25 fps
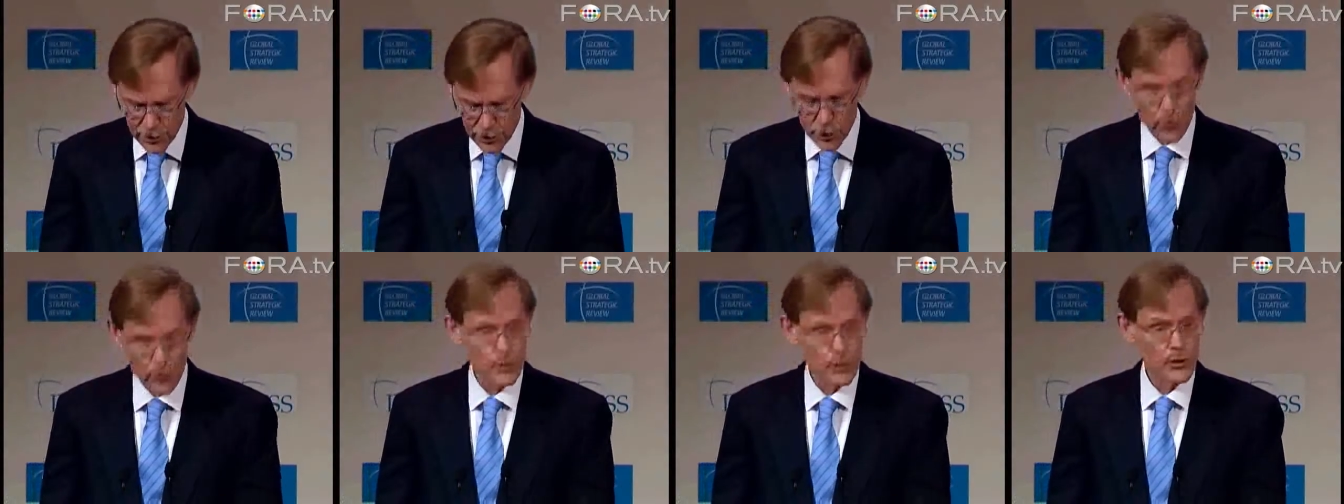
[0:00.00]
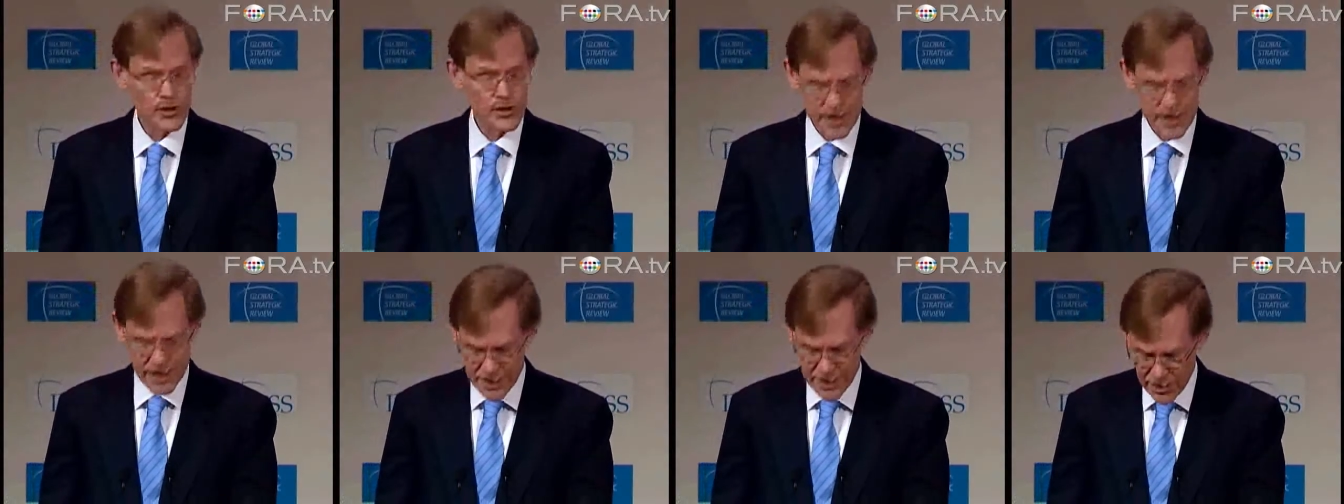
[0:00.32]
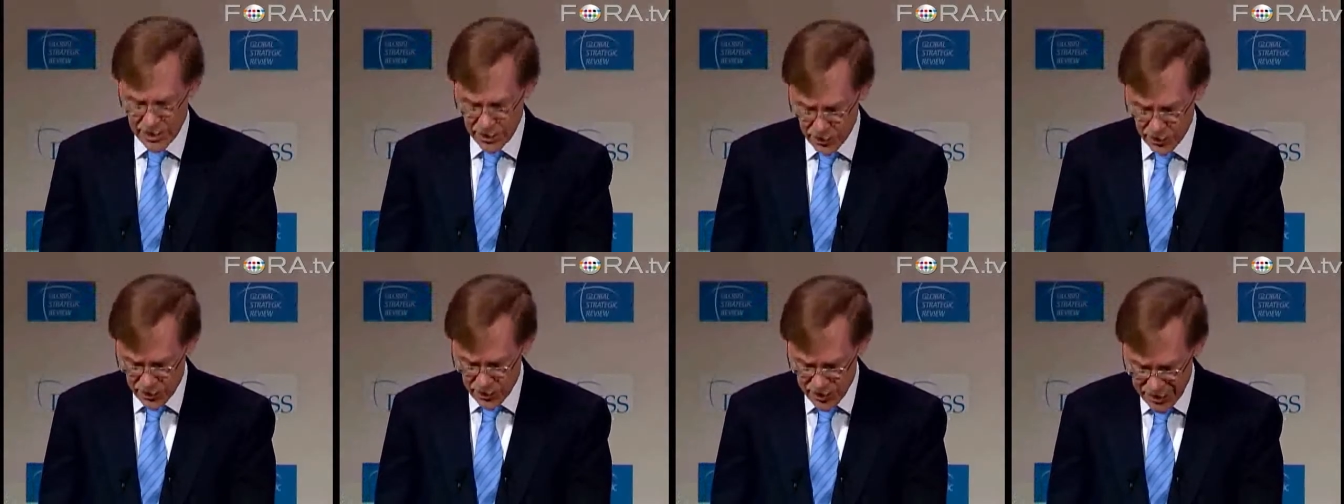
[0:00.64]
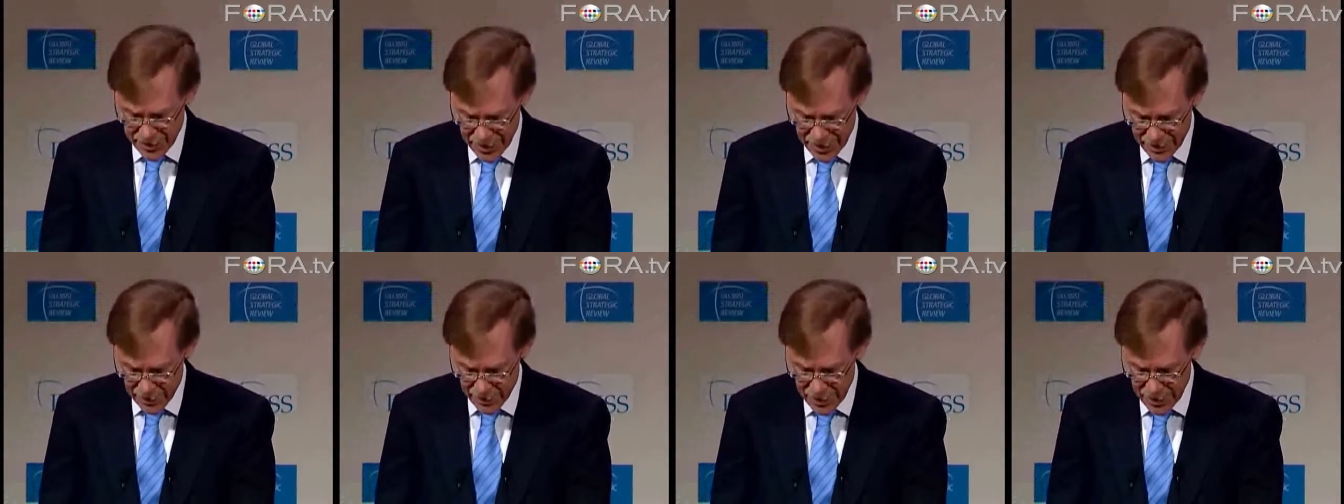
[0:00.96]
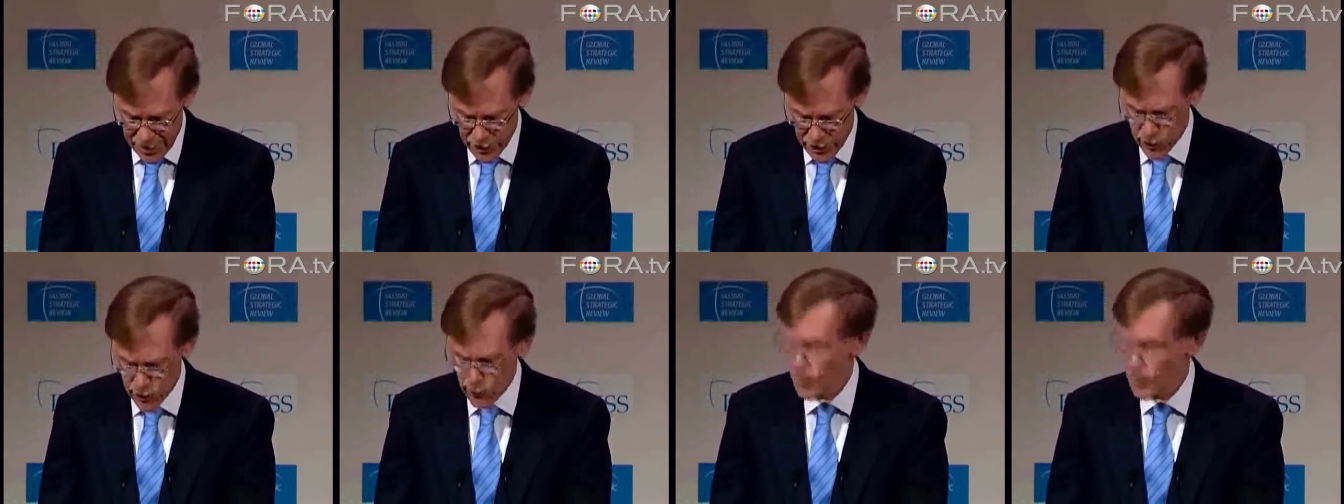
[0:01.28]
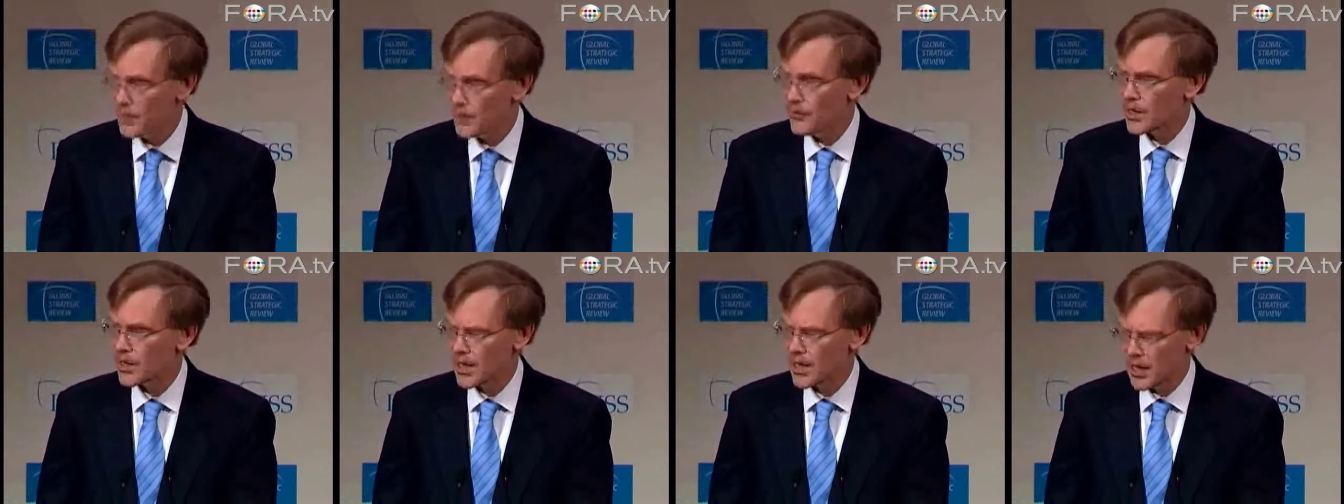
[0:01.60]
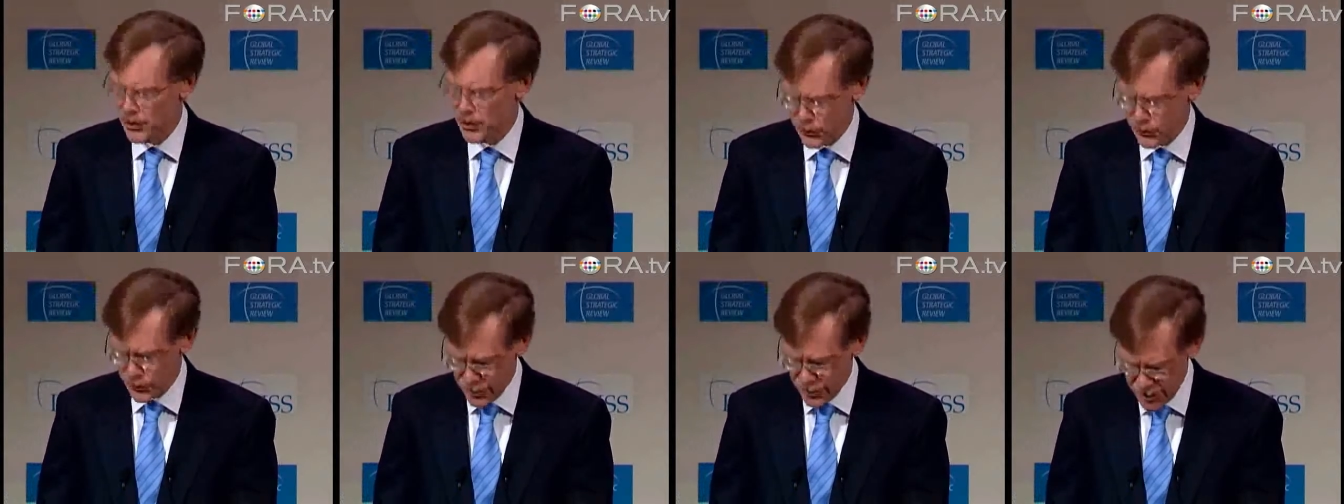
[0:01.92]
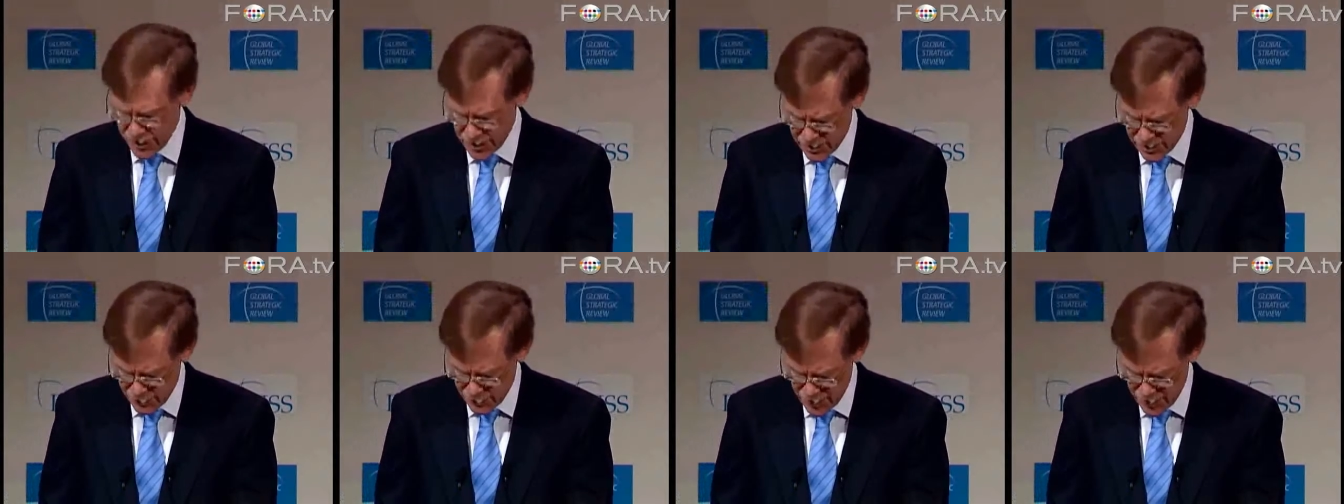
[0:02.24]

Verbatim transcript: donors need to understand the history of a country and